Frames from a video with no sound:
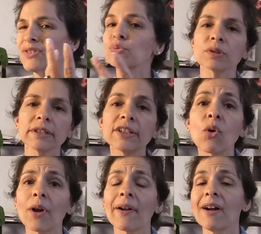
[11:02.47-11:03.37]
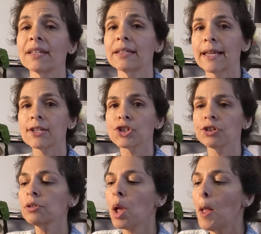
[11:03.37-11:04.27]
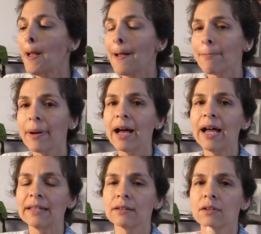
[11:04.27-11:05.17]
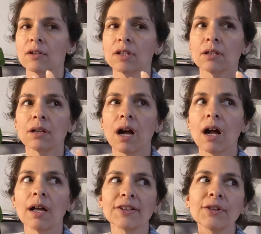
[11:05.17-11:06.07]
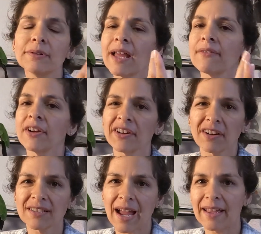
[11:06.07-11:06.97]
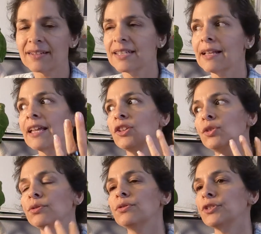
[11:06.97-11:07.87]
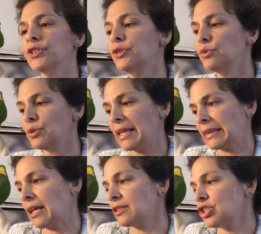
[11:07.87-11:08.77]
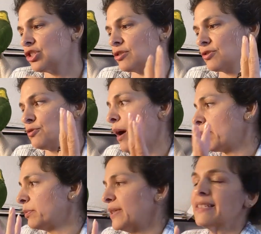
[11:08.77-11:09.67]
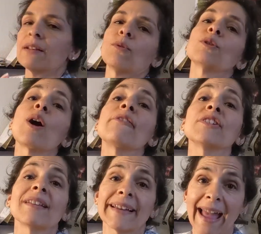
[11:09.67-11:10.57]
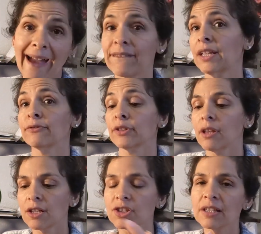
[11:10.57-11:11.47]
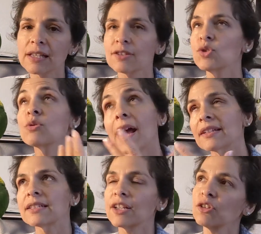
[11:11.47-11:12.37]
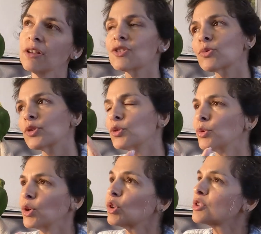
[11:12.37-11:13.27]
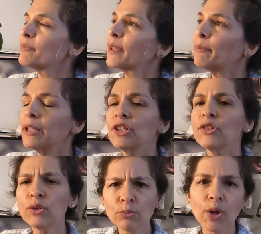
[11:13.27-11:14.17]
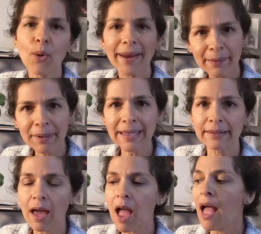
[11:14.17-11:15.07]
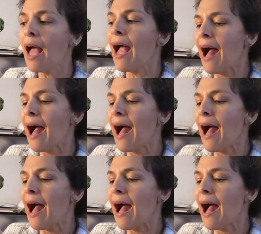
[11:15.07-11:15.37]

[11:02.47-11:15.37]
what's really going on in nature. But you and I vary our diet. Today, you at lunch, you probably said, well, what do I feel like having for lunch? Unless you had to take your lunch with you to work or something. But you know what I mean.